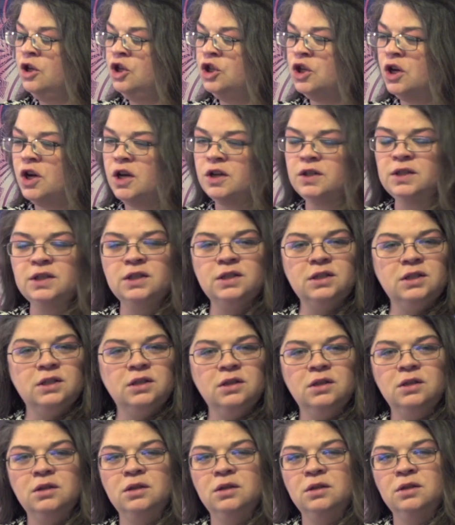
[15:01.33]
just
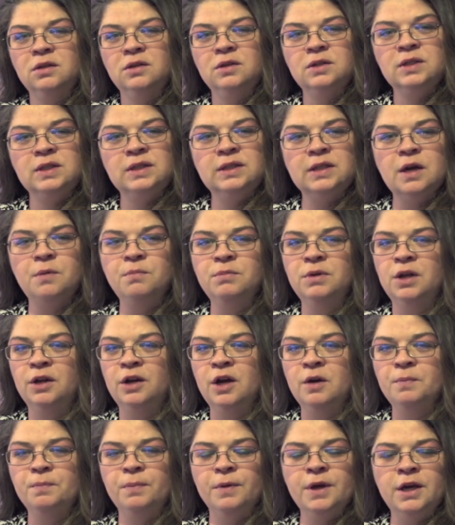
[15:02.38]
summed it
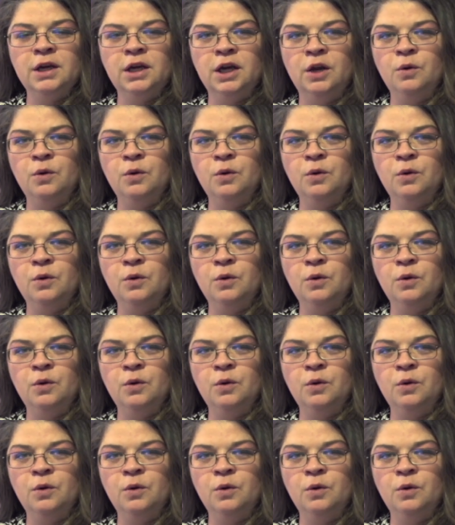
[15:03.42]
up like